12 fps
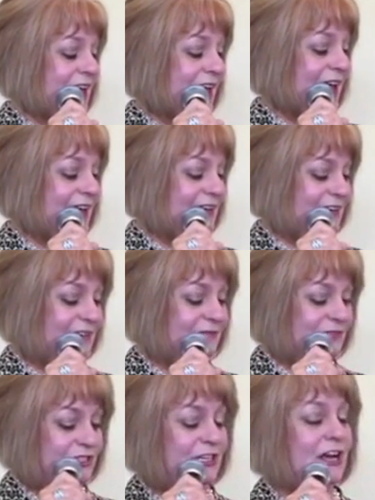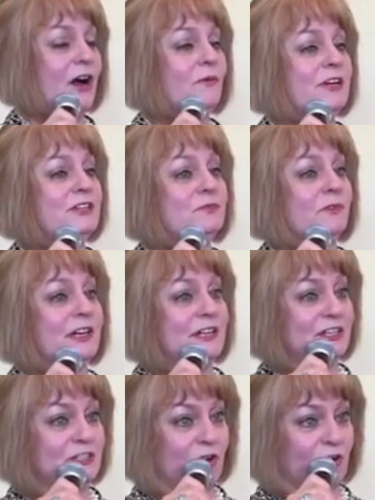and she always wanted
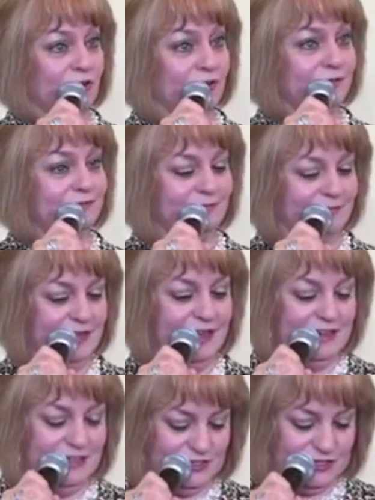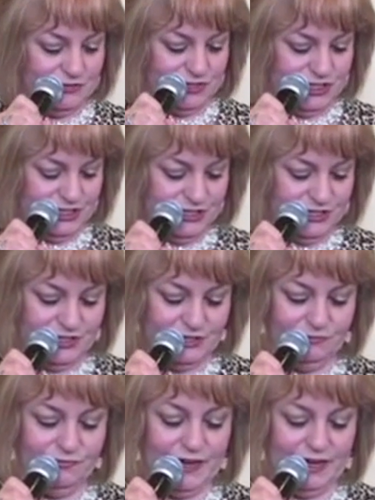a daughter, so she
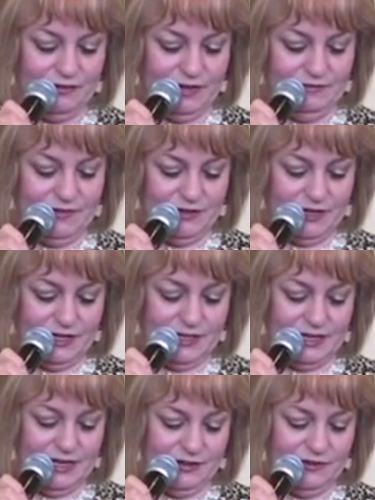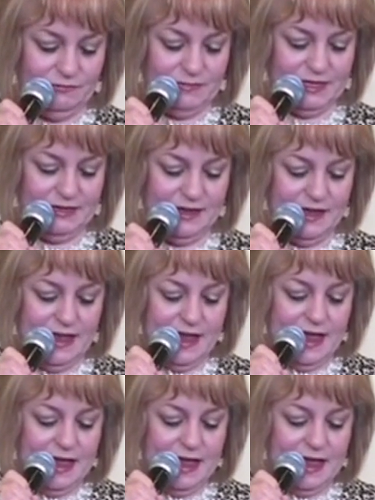took very, very good care of me.